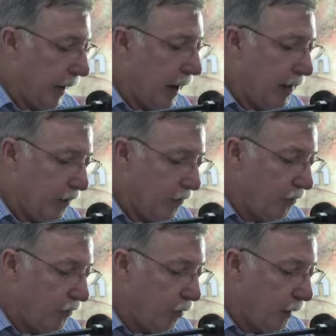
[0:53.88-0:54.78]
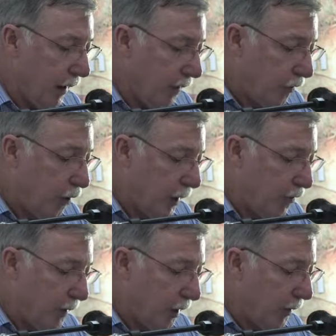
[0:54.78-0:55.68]
8 inches or
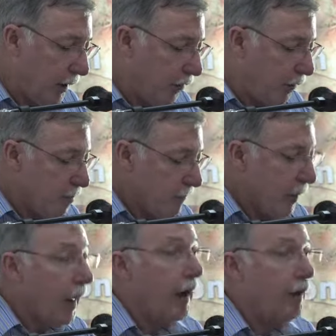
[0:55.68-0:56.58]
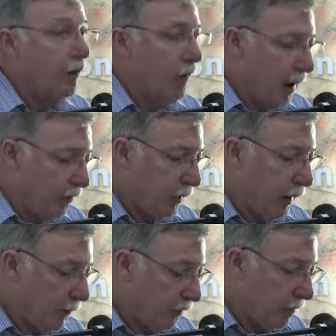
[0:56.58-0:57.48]
200 millimetres, and in the grass
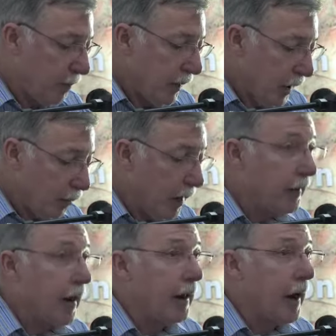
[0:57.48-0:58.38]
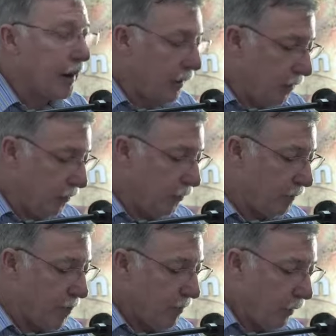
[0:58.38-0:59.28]
clumps it went down 18
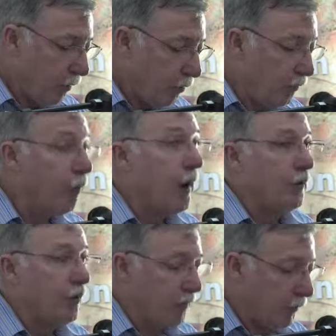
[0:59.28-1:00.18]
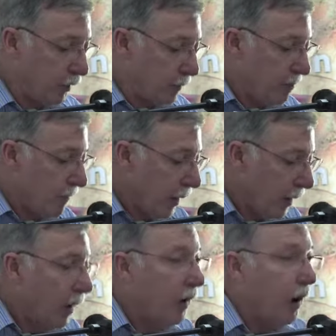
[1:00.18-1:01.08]
inches or 450.
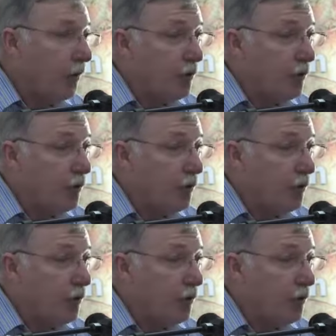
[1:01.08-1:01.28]
I